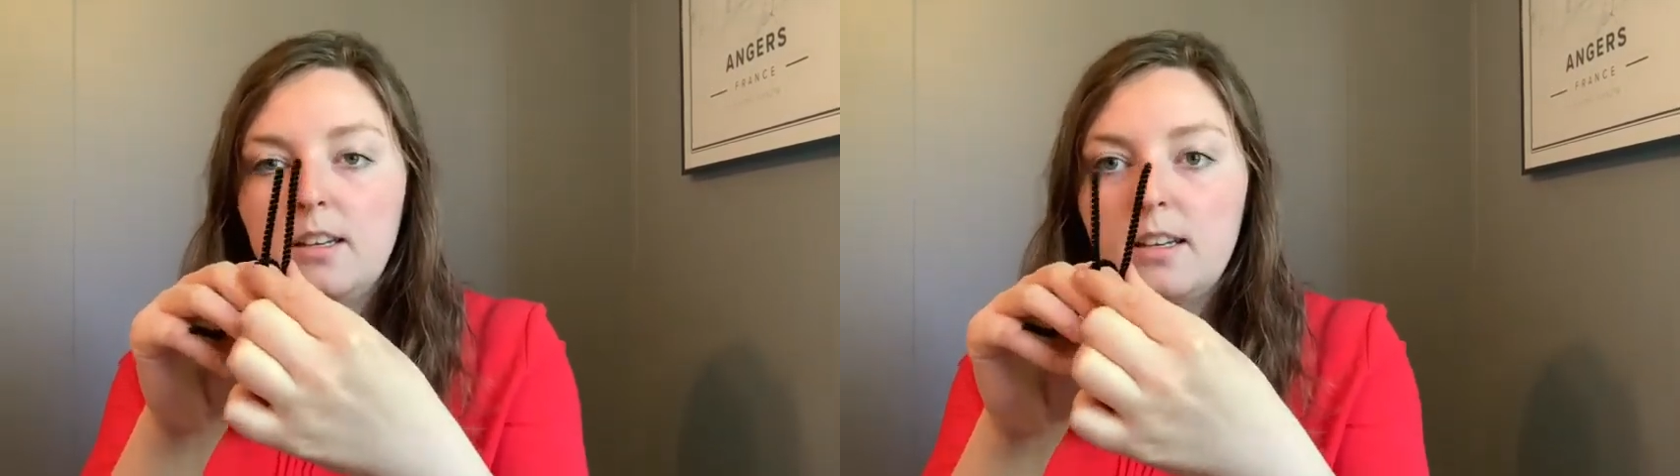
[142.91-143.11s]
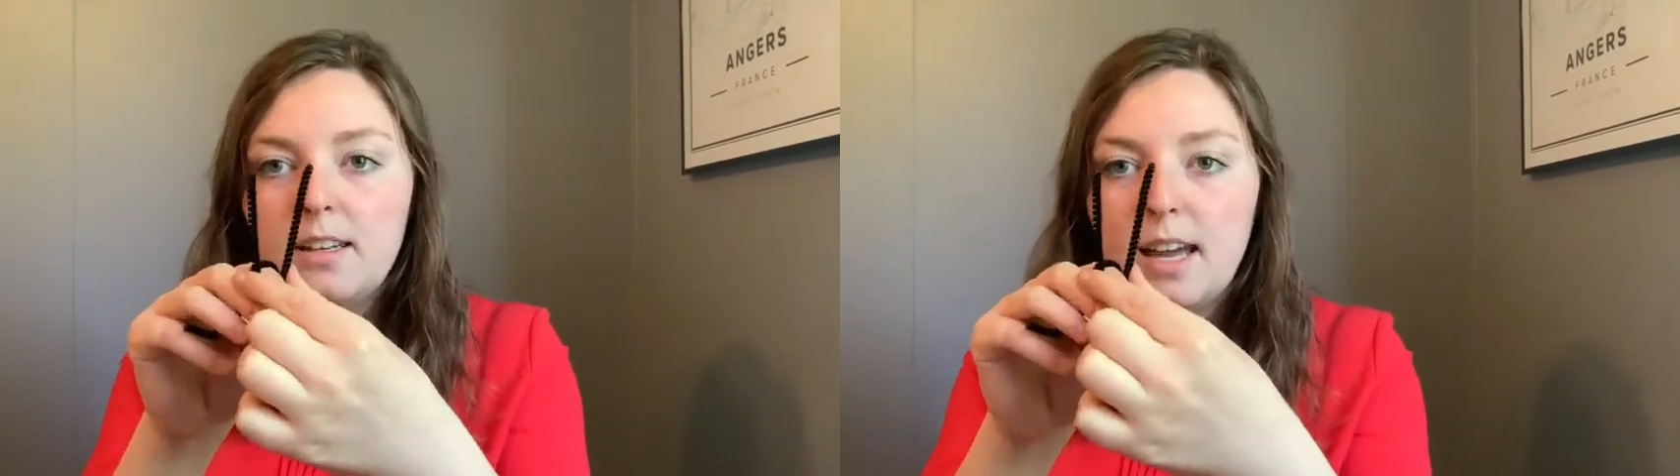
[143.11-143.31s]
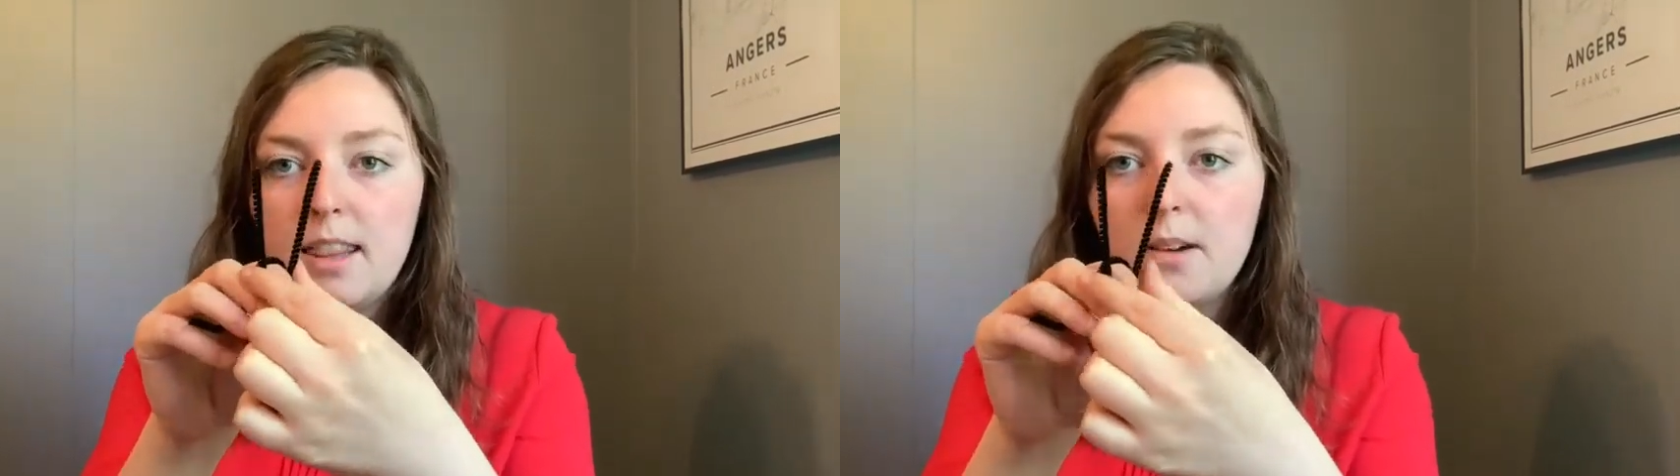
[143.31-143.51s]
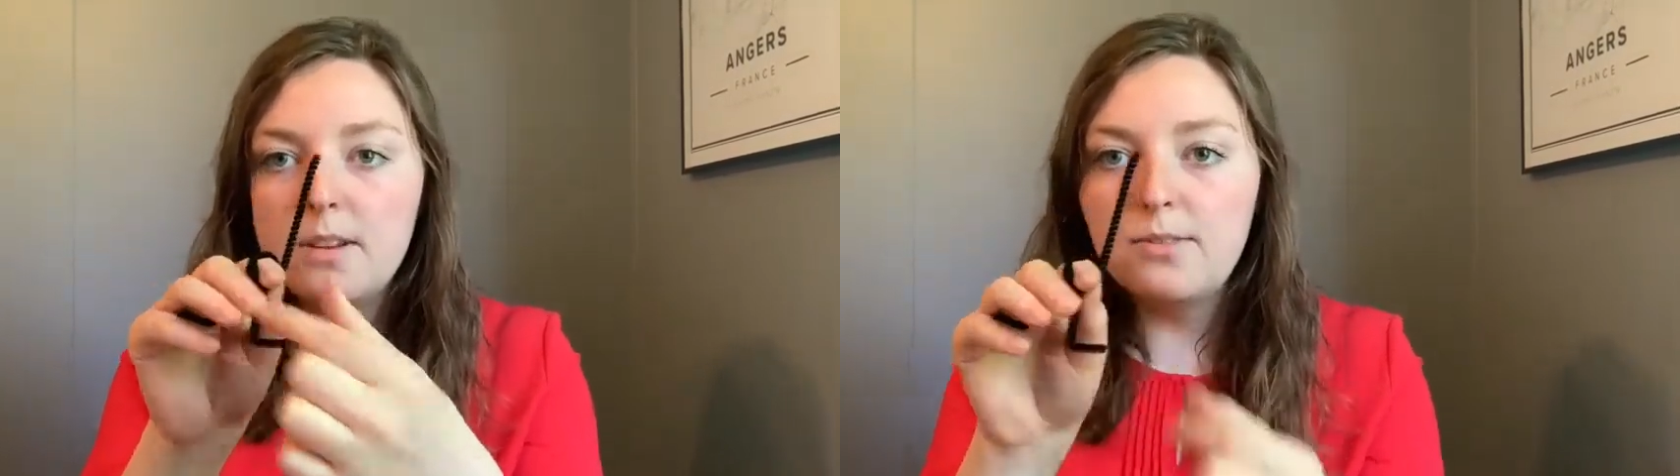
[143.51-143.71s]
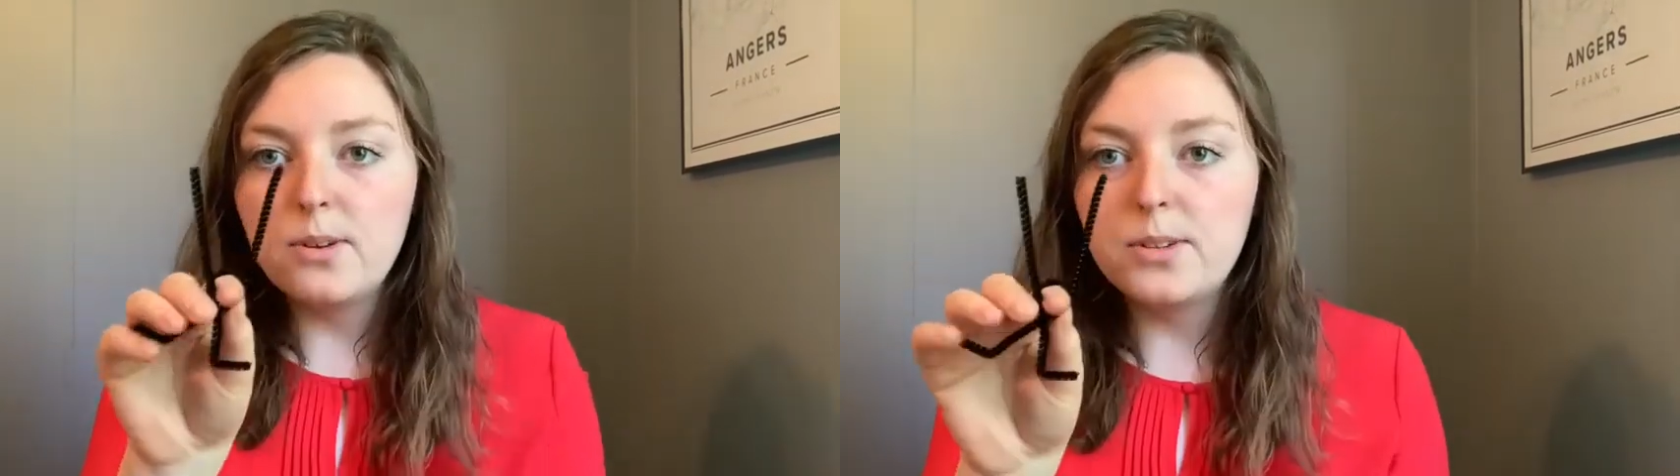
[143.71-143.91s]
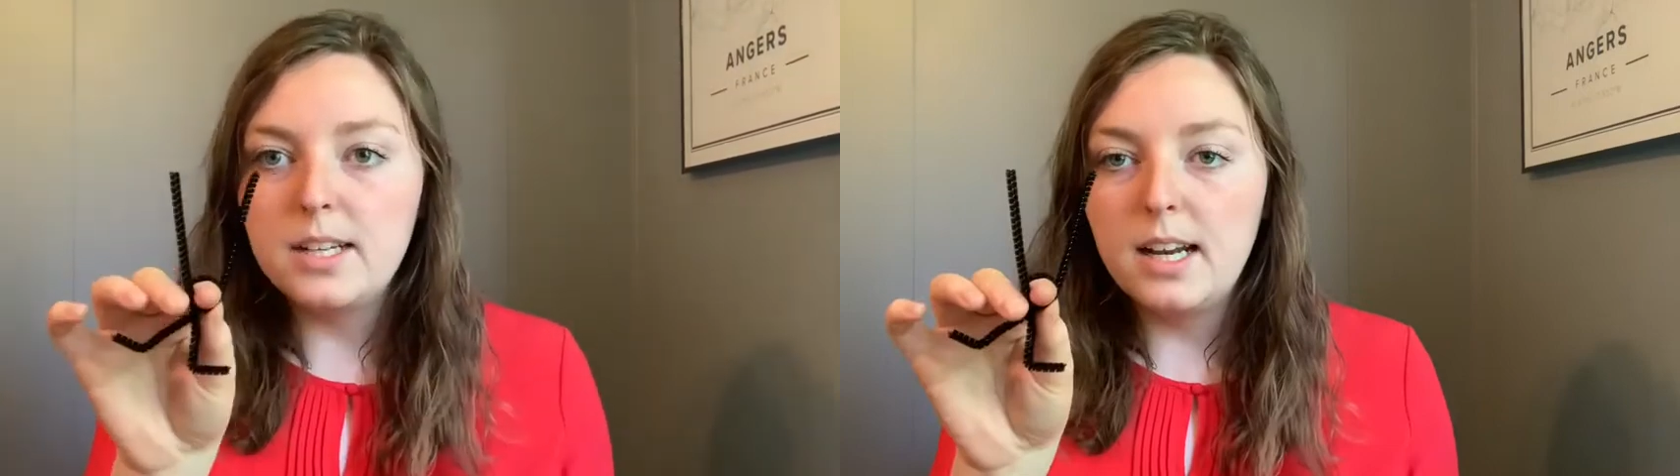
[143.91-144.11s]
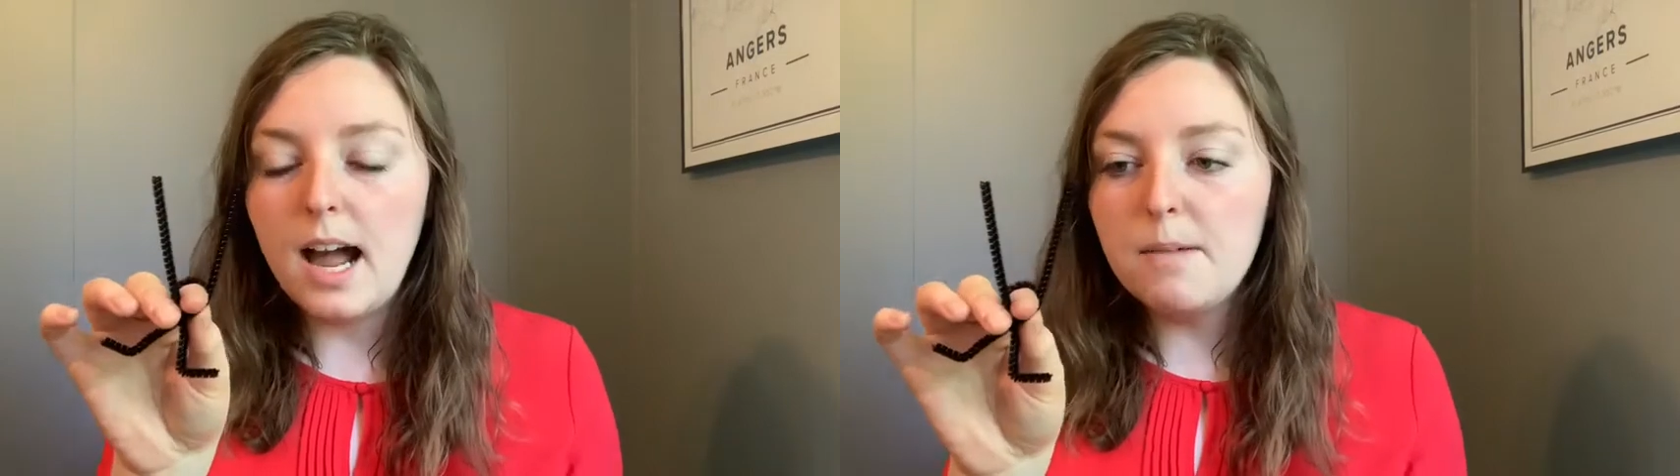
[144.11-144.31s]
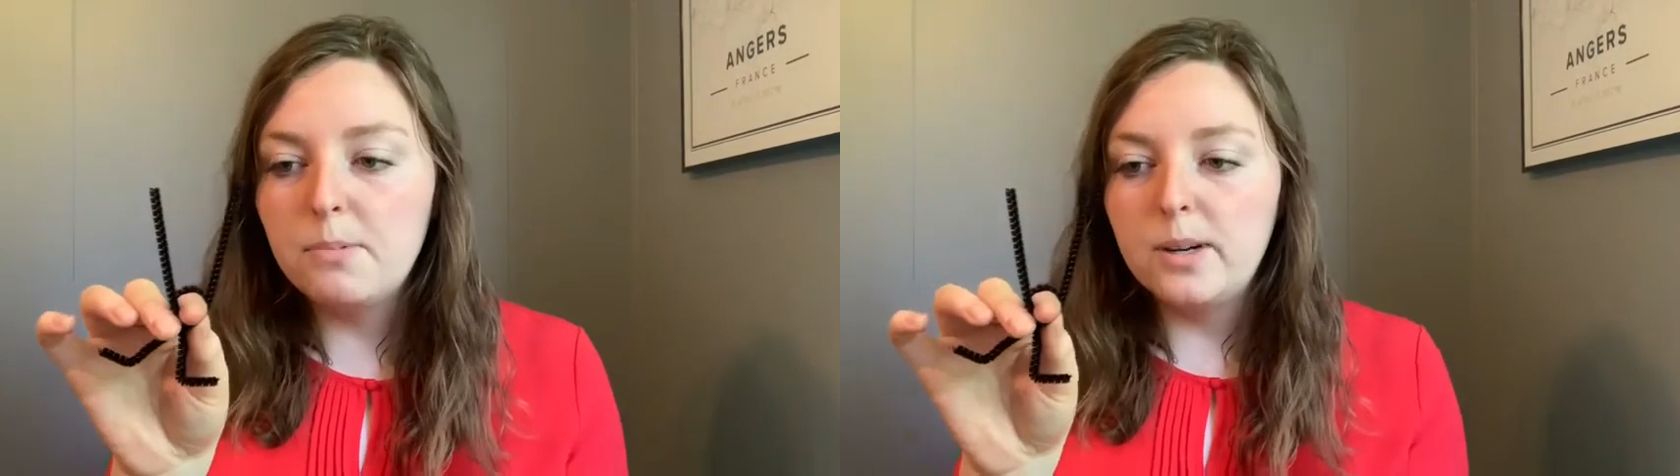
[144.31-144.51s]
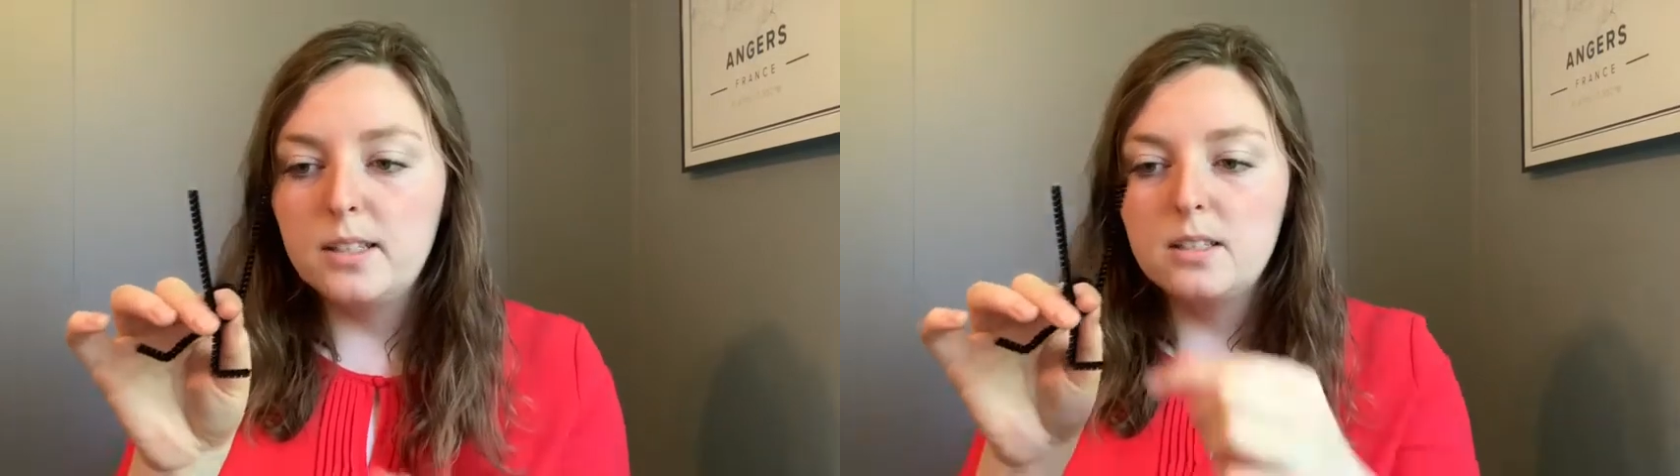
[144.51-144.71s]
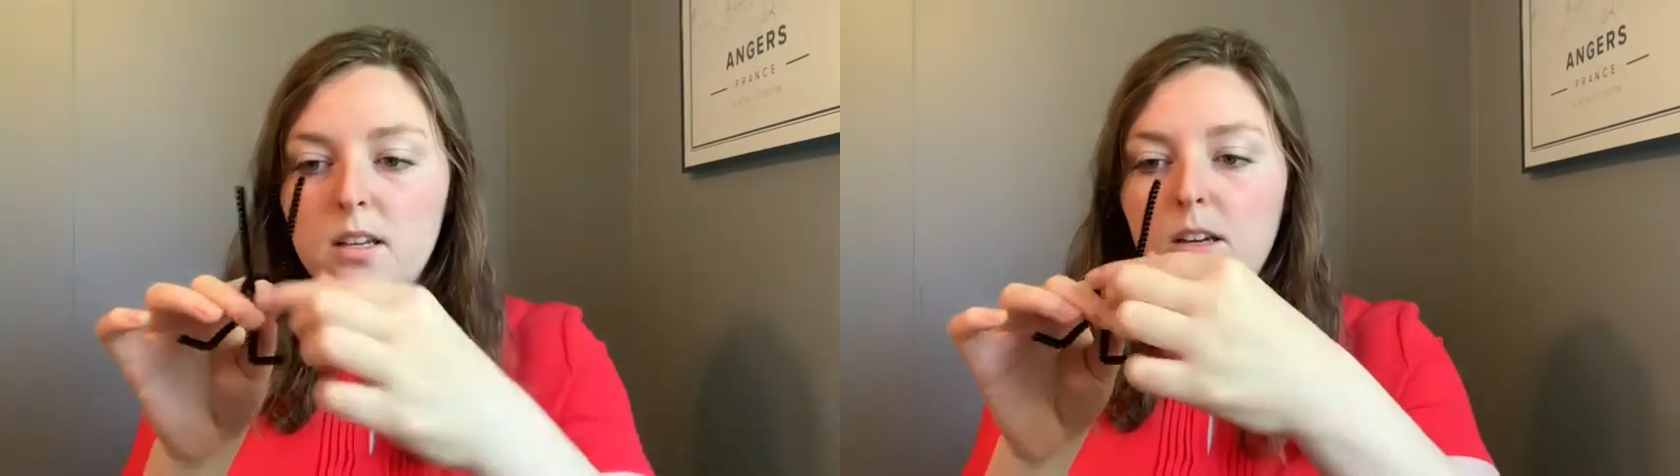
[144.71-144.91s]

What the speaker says: Now that we folded it upwards,